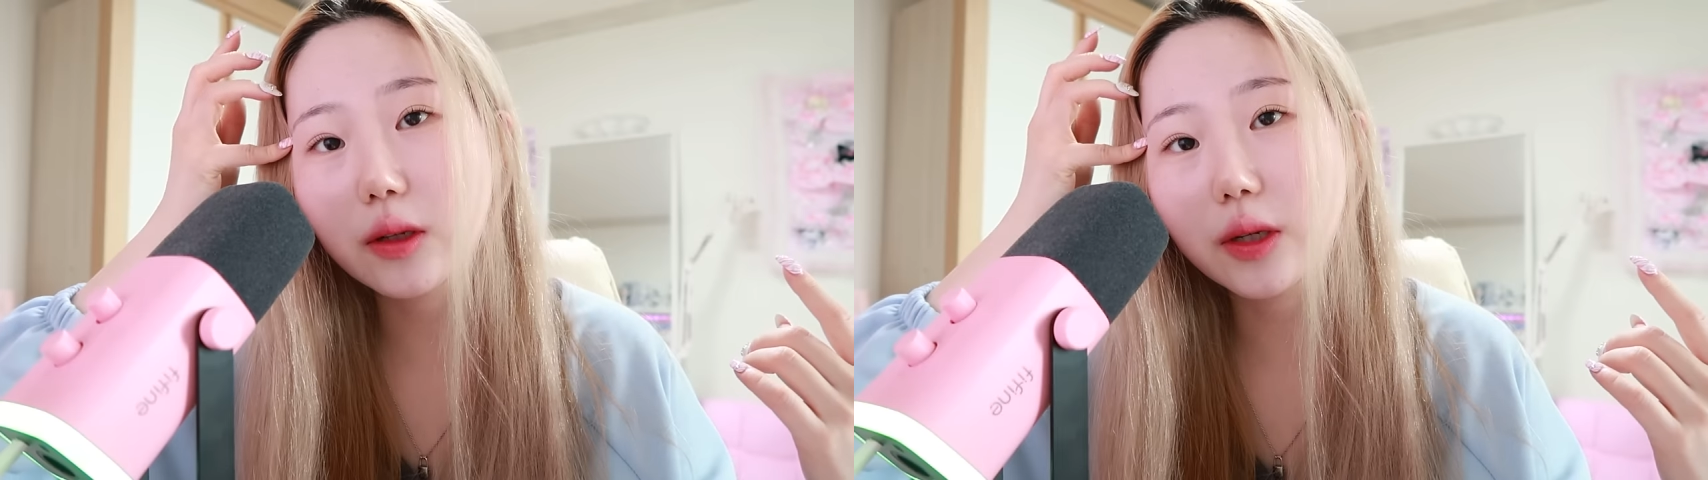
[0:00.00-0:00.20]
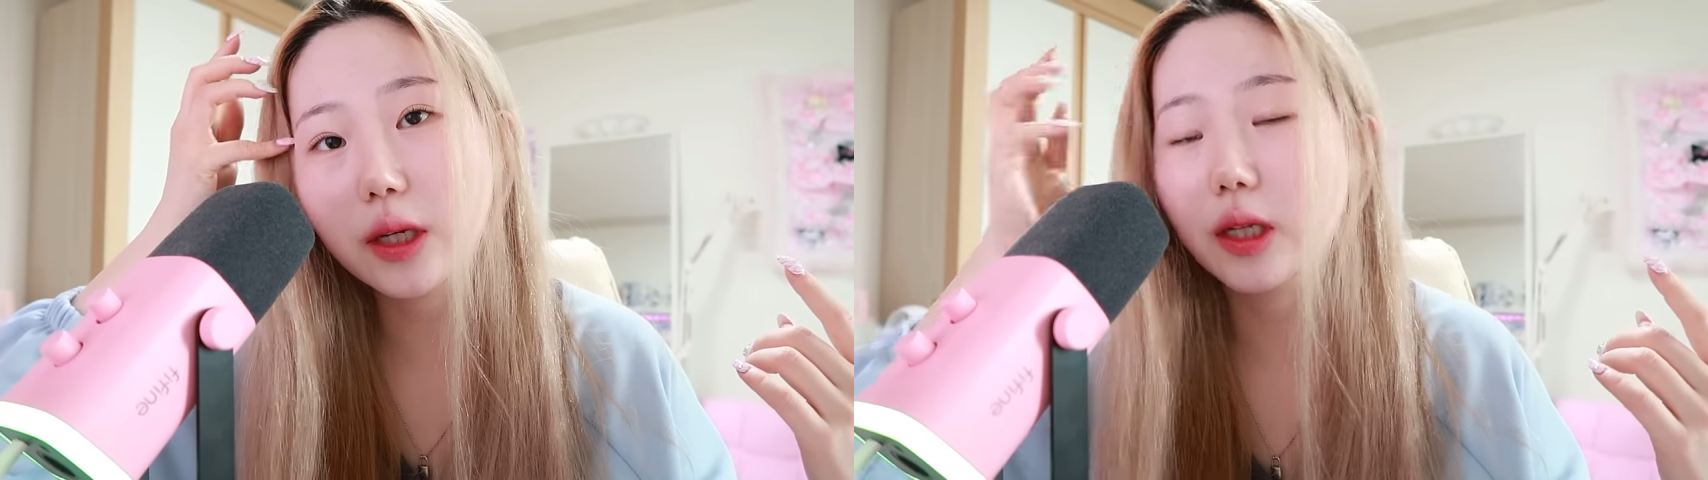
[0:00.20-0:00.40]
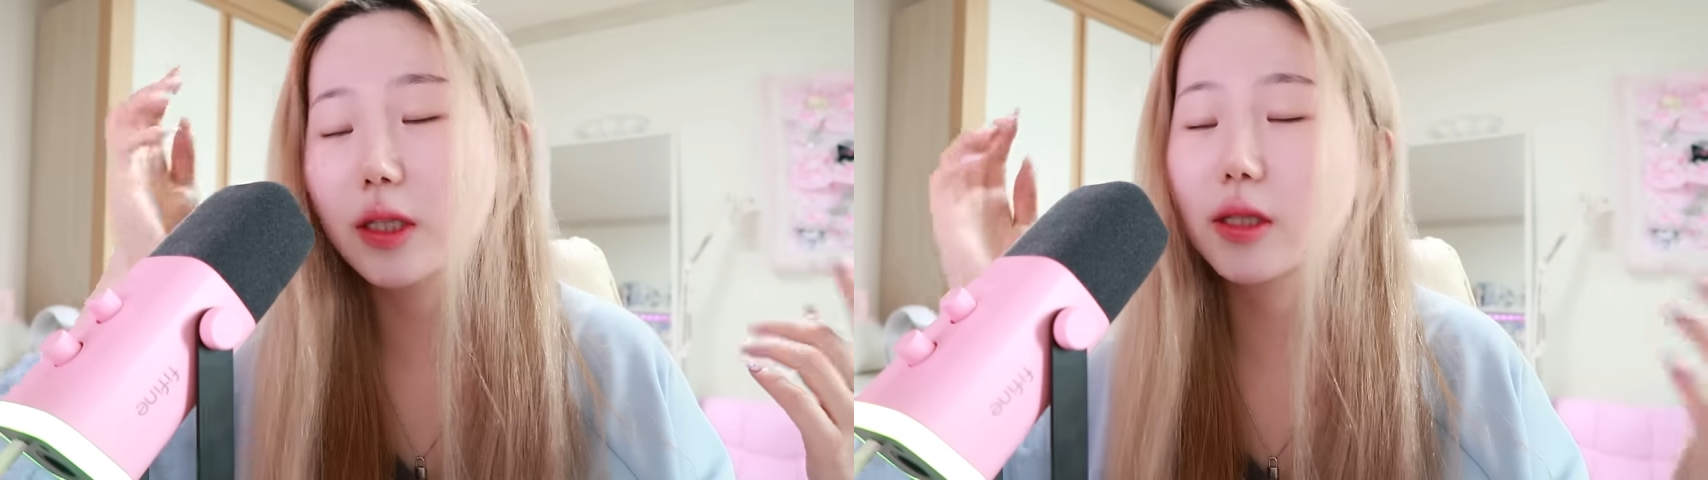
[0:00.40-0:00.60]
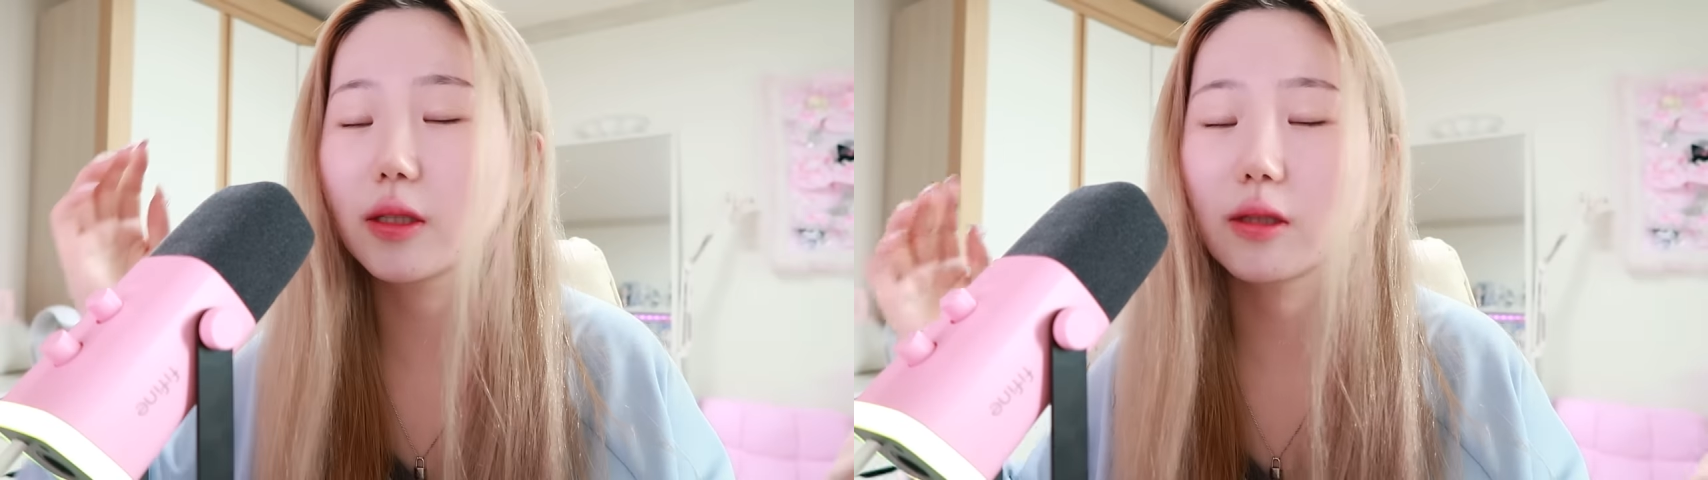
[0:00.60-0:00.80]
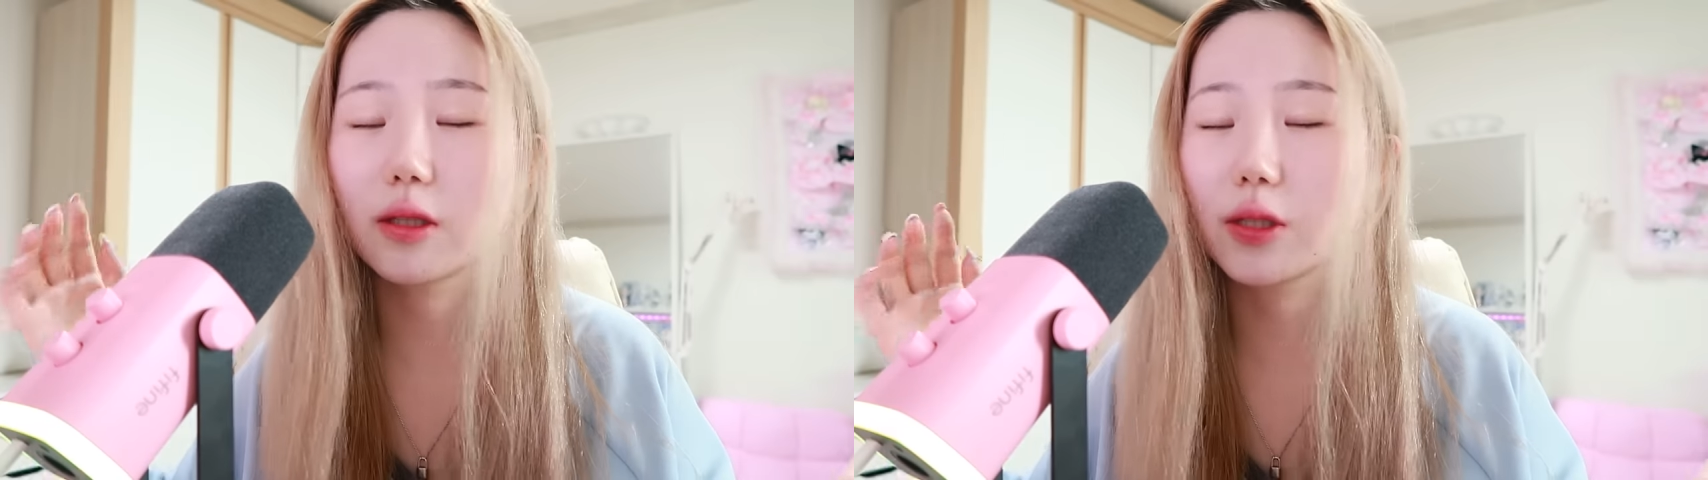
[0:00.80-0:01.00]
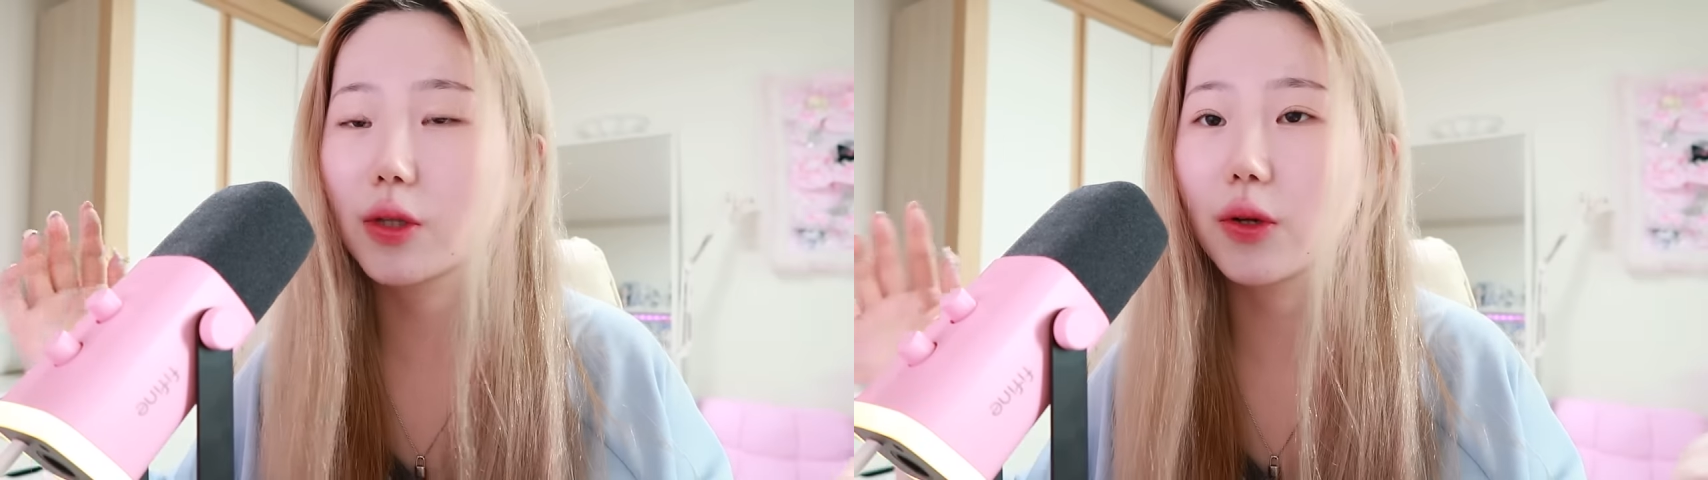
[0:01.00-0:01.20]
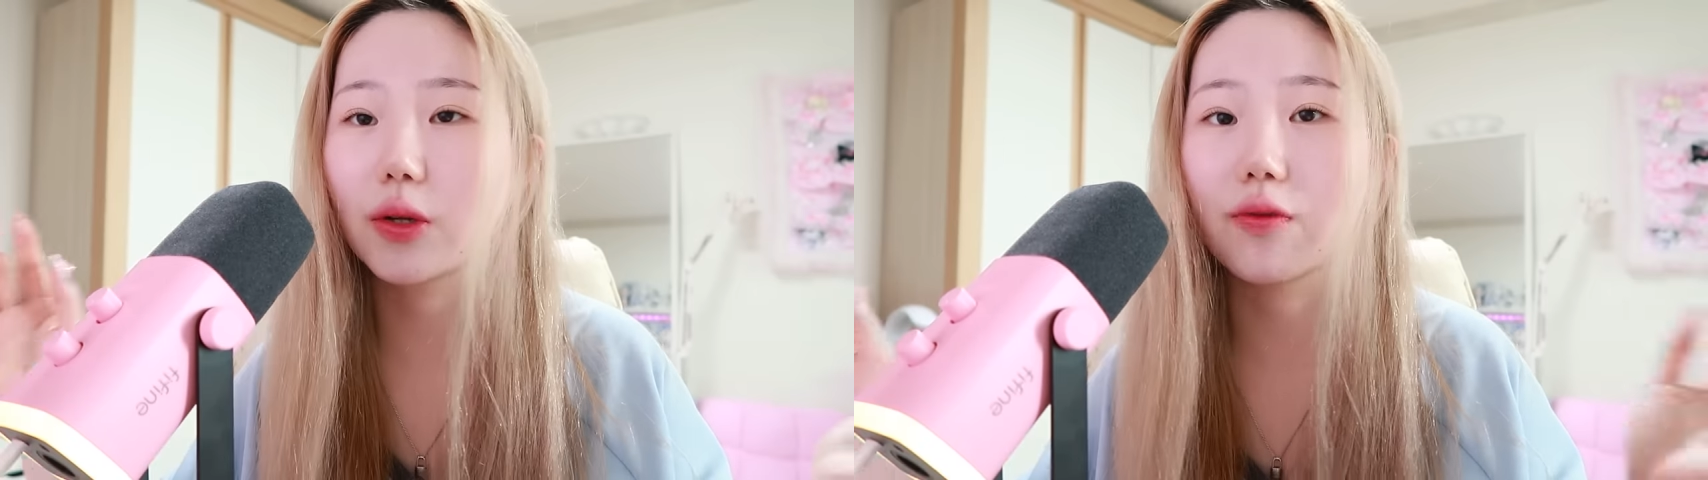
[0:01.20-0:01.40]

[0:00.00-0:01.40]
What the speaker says: okay, let's just go to